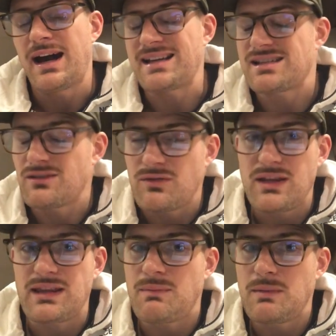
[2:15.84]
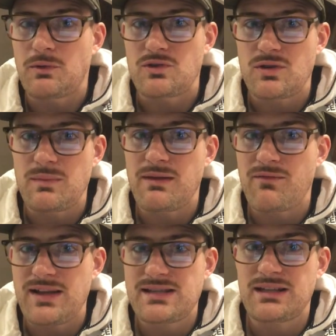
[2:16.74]
I still think that people should be
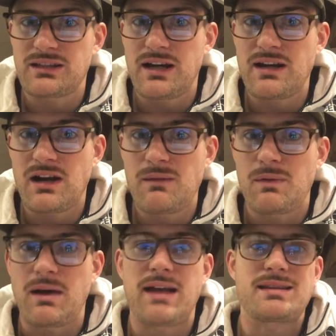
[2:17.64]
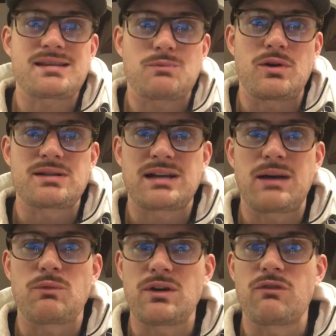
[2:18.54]
investing in Lionheart, but at this point in
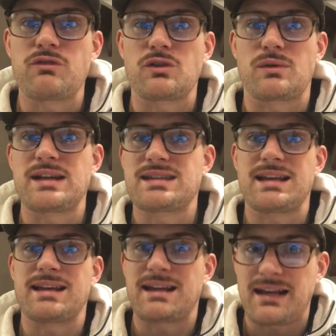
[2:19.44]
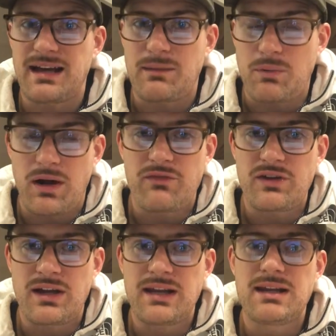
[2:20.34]
time, we don't feel right taking any kind of profit
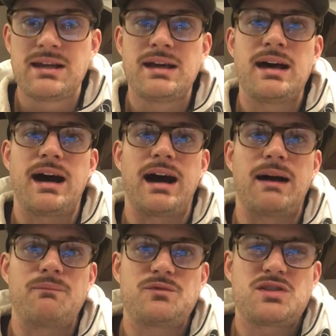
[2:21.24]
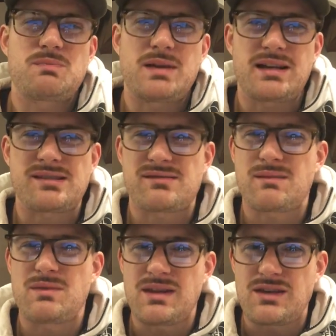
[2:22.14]
on it just because of
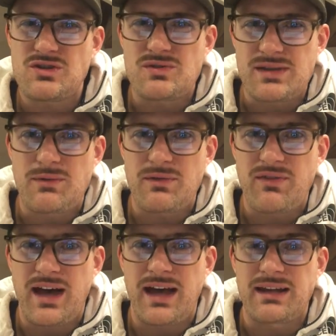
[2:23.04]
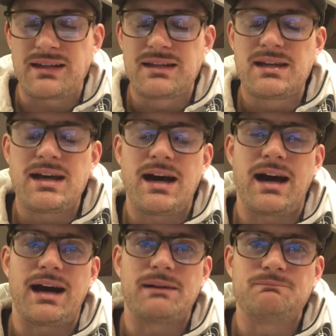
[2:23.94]
some of the issues that we've had.
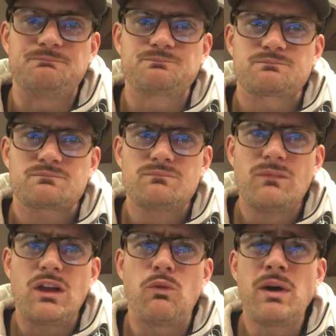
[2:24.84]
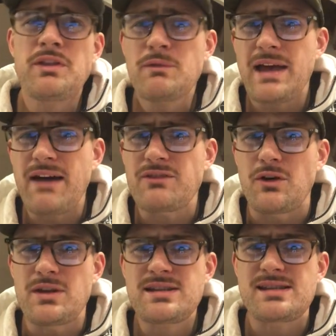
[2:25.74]
One thing we have
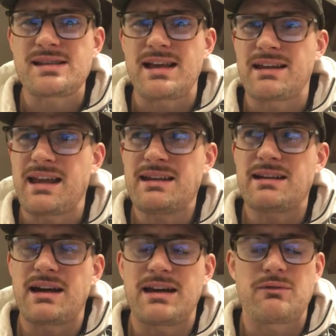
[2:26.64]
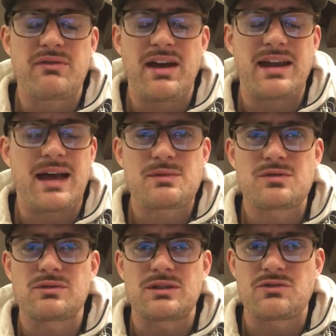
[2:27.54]
noticed is that Andy and I, we've had
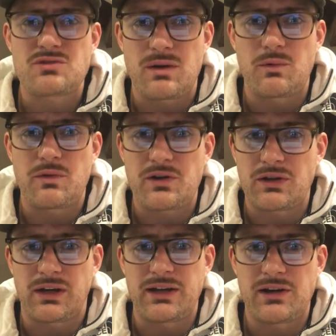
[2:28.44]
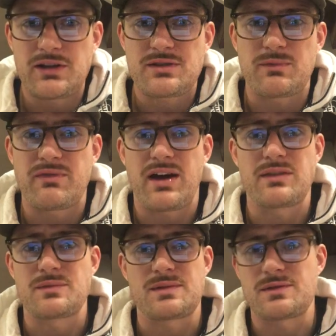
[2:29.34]
absolutely no trouble with our Lionhearts, and we've had
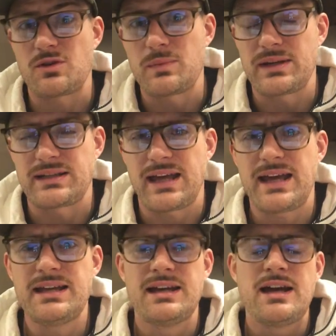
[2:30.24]
them since opening day.